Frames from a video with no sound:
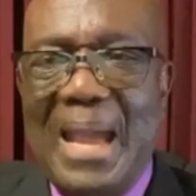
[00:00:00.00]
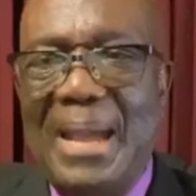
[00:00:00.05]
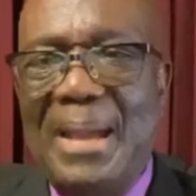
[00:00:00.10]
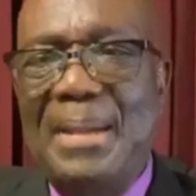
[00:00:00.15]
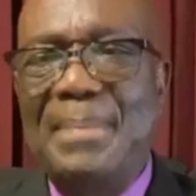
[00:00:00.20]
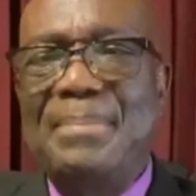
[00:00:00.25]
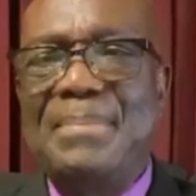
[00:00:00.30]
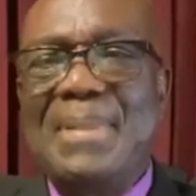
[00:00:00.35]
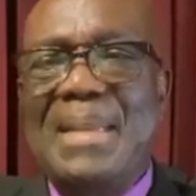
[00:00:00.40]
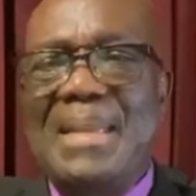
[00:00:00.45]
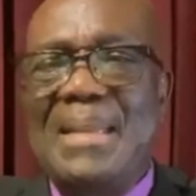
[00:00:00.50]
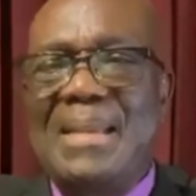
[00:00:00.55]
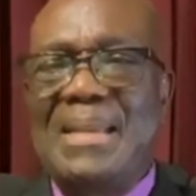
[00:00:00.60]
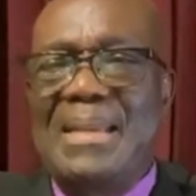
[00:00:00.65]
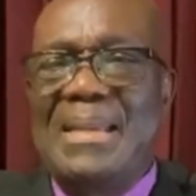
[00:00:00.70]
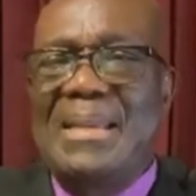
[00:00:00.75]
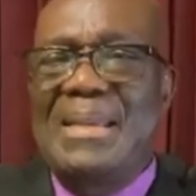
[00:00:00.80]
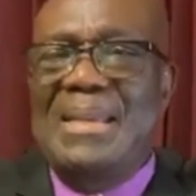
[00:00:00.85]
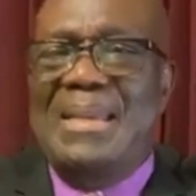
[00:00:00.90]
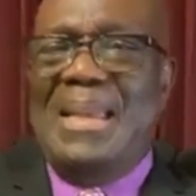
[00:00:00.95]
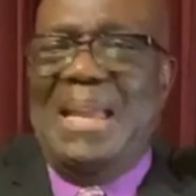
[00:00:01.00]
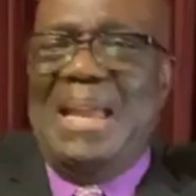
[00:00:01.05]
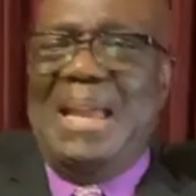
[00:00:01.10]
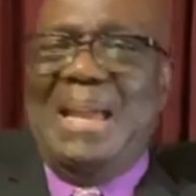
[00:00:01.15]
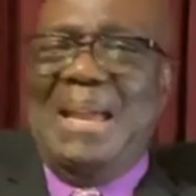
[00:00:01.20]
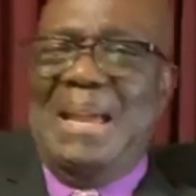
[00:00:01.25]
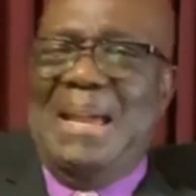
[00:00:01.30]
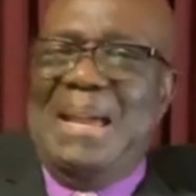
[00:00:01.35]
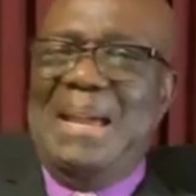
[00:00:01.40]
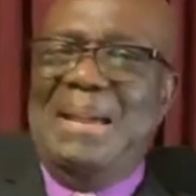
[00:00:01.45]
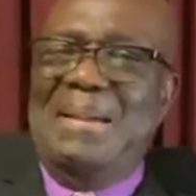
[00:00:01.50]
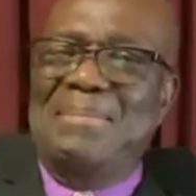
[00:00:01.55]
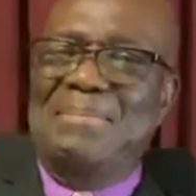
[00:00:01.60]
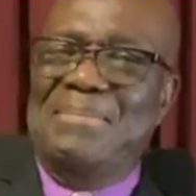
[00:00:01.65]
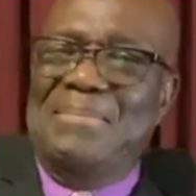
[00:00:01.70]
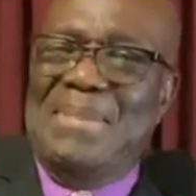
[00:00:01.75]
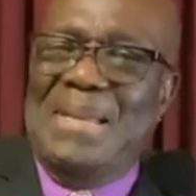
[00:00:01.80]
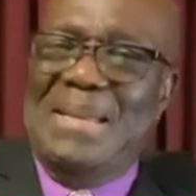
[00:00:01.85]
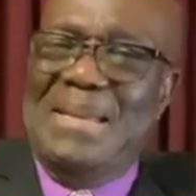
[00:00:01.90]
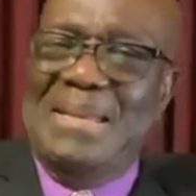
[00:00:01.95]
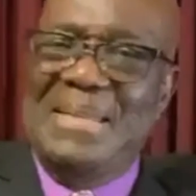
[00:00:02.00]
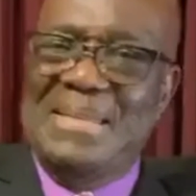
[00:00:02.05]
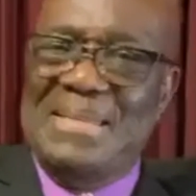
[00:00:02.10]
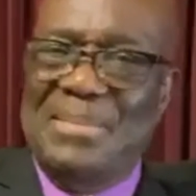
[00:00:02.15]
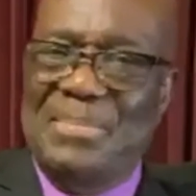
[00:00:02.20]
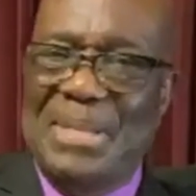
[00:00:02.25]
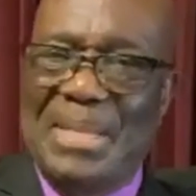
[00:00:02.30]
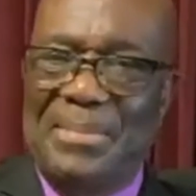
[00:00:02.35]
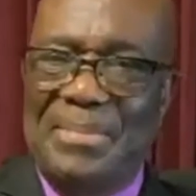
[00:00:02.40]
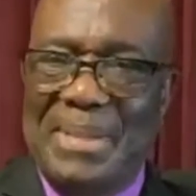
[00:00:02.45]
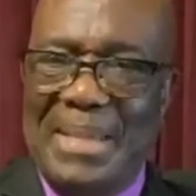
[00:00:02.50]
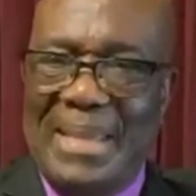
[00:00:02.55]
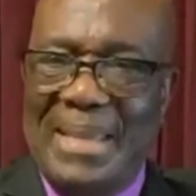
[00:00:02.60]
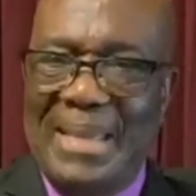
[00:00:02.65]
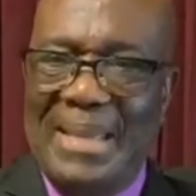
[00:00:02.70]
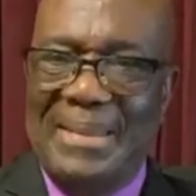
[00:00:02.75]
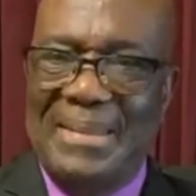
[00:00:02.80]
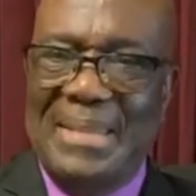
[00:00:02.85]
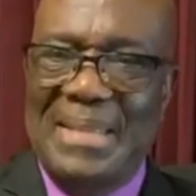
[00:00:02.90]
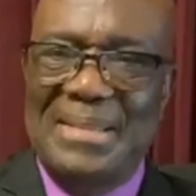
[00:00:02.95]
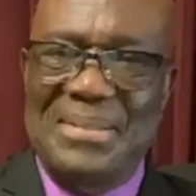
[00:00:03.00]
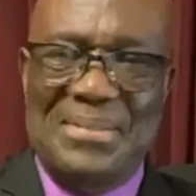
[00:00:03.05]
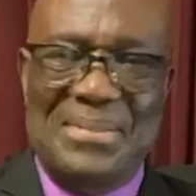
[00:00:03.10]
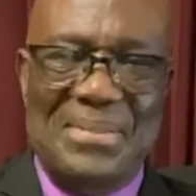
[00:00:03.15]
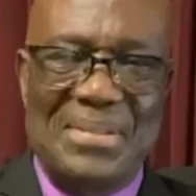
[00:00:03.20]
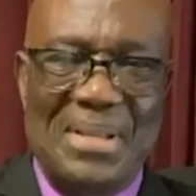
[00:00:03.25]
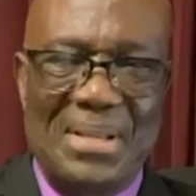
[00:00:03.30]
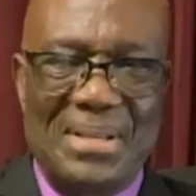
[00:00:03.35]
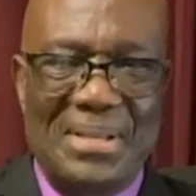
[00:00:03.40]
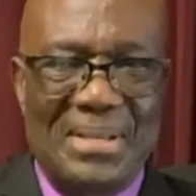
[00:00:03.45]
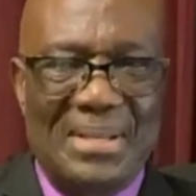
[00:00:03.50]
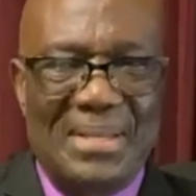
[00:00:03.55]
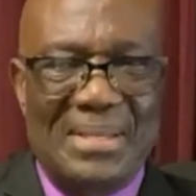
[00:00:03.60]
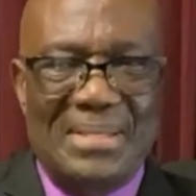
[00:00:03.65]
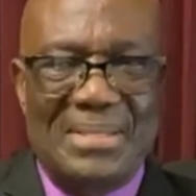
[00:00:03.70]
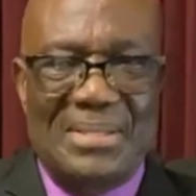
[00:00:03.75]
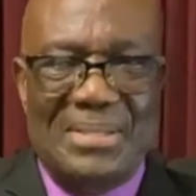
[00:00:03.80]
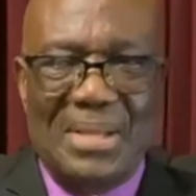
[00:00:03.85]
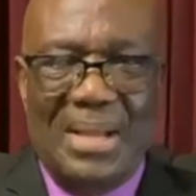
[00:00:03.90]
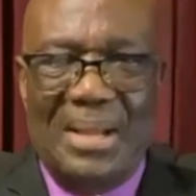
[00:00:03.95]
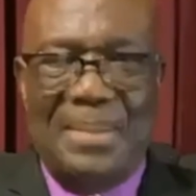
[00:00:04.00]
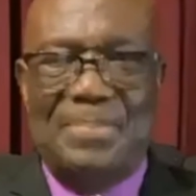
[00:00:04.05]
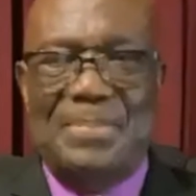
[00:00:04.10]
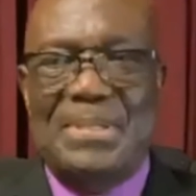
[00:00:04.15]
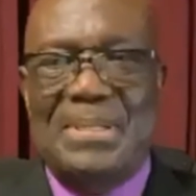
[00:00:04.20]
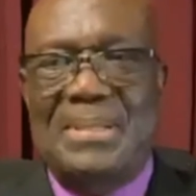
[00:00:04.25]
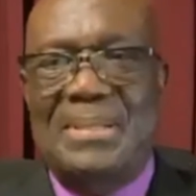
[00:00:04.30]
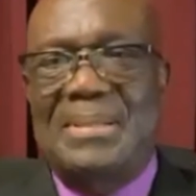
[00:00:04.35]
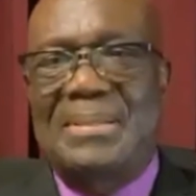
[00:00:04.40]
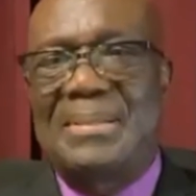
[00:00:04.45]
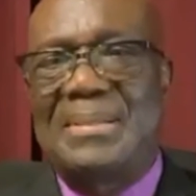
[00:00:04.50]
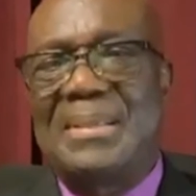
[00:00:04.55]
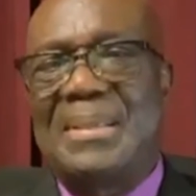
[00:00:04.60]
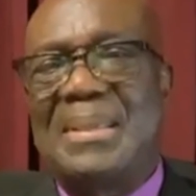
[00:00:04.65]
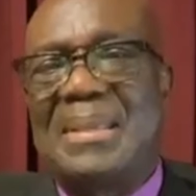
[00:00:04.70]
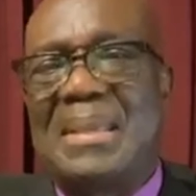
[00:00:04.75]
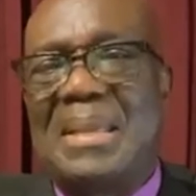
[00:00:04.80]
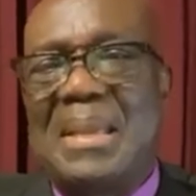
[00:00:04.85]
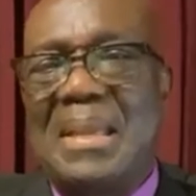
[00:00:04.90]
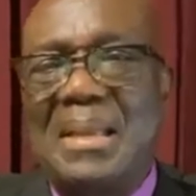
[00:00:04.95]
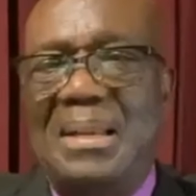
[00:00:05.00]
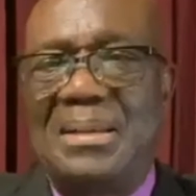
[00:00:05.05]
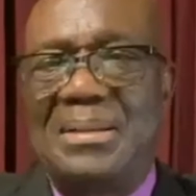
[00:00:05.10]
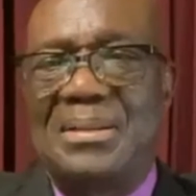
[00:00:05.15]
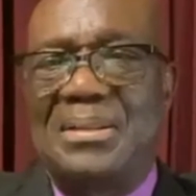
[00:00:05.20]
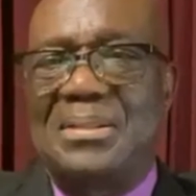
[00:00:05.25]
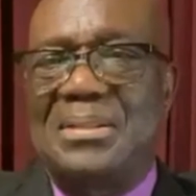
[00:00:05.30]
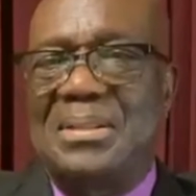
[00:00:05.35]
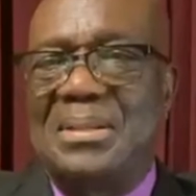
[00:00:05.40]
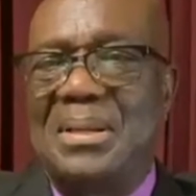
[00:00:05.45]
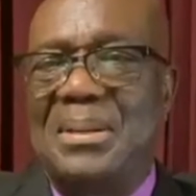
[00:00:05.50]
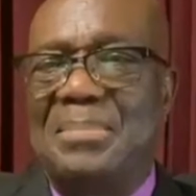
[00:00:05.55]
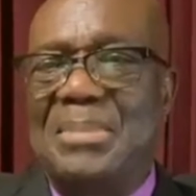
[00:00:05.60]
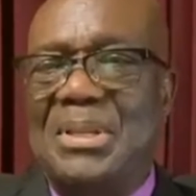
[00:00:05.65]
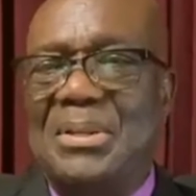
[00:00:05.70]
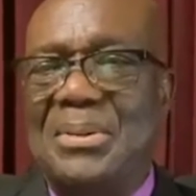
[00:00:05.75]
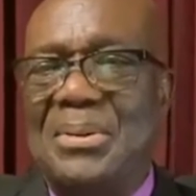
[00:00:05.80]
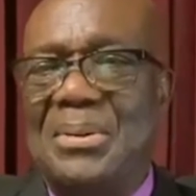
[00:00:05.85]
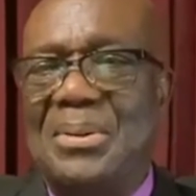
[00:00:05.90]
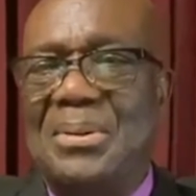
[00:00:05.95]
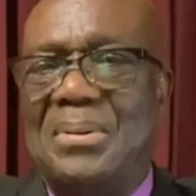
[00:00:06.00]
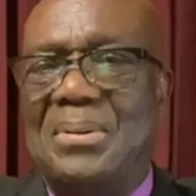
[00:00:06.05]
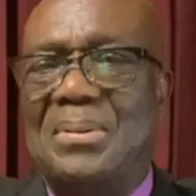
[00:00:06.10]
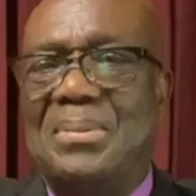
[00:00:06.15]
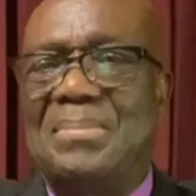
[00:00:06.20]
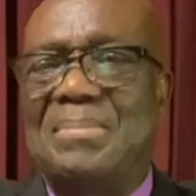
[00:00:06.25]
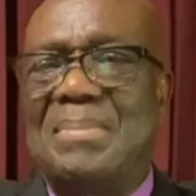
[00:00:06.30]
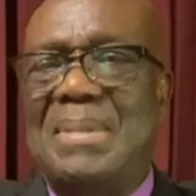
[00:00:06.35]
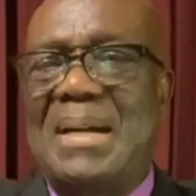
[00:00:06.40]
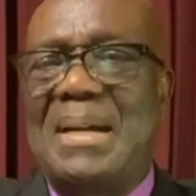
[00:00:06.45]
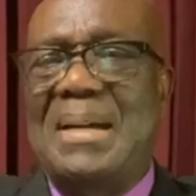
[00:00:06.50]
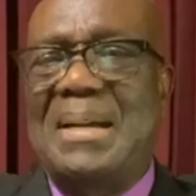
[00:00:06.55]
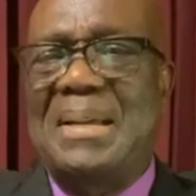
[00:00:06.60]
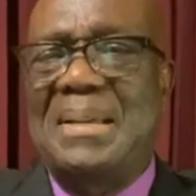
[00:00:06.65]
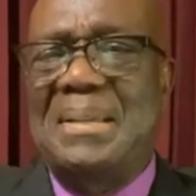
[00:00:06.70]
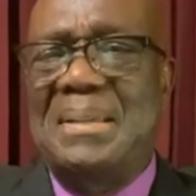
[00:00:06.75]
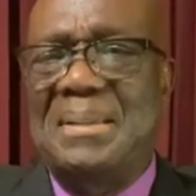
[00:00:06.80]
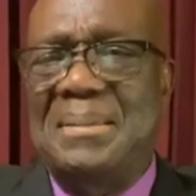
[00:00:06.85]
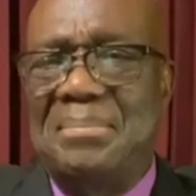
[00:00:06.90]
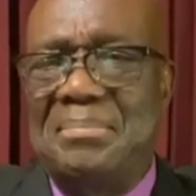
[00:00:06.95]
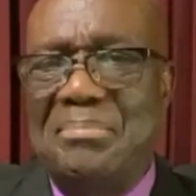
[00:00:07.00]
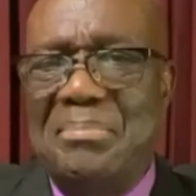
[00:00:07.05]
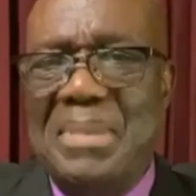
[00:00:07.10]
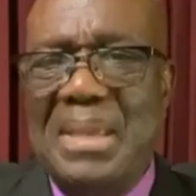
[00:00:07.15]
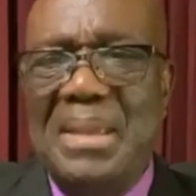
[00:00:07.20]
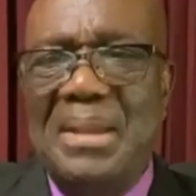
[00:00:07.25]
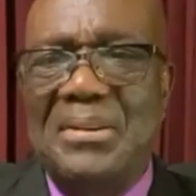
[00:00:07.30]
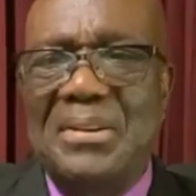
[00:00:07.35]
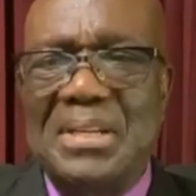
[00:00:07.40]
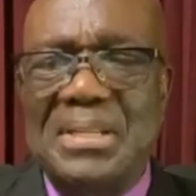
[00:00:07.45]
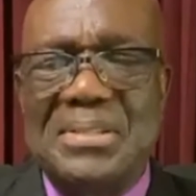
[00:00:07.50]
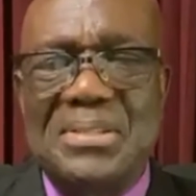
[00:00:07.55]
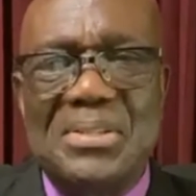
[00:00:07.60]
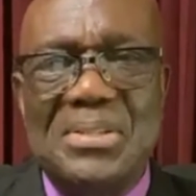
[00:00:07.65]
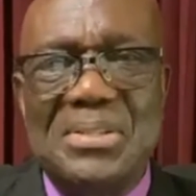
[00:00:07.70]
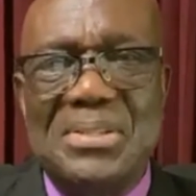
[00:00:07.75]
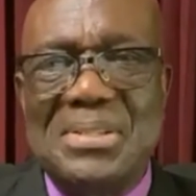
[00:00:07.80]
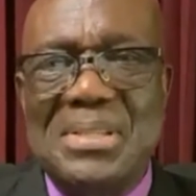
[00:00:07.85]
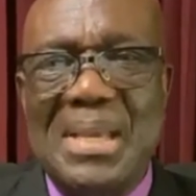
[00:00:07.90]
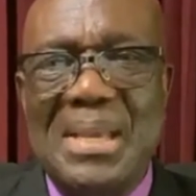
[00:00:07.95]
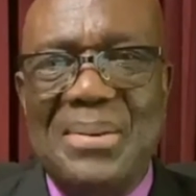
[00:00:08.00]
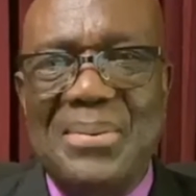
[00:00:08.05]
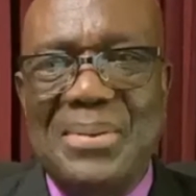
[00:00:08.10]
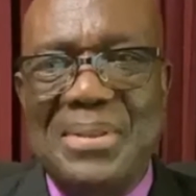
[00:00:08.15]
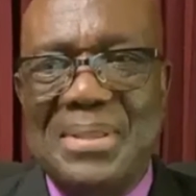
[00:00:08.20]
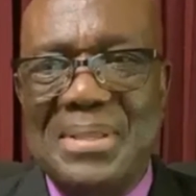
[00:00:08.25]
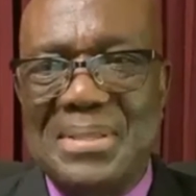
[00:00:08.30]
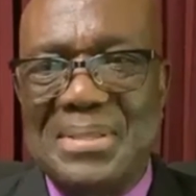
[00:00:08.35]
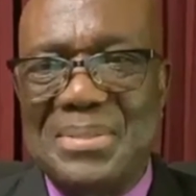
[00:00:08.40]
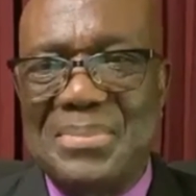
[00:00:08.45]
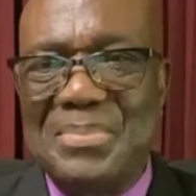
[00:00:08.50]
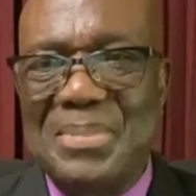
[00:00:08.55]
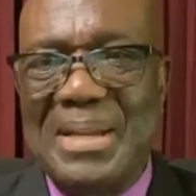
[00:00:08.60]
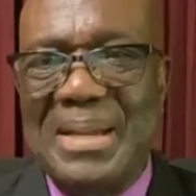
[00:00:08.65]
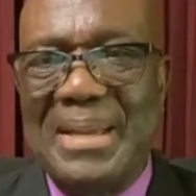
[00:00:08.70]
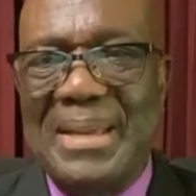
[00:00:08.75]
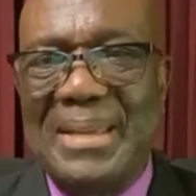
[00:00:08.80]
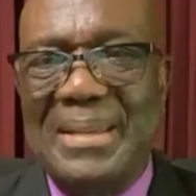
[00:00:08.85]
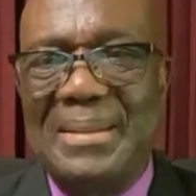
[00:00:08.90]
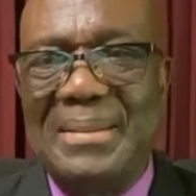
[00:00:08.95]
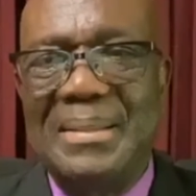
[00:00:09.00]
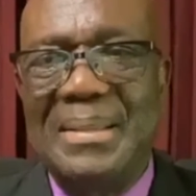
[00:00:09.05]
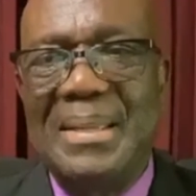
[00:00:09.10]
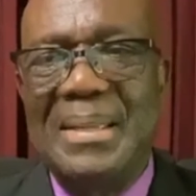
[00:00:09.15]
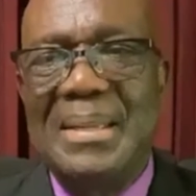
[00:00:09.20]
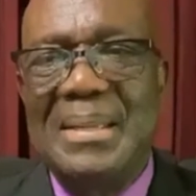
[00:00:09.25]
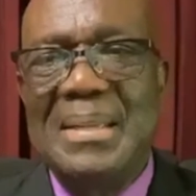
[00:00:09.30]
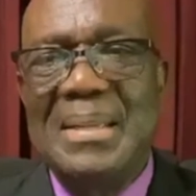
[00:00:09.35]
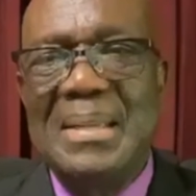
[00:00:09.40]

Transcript: I'm, El- I'm Elizabeth began, then suddenly stopped and Elder Tommy, oh my, Mary, she said with a smile.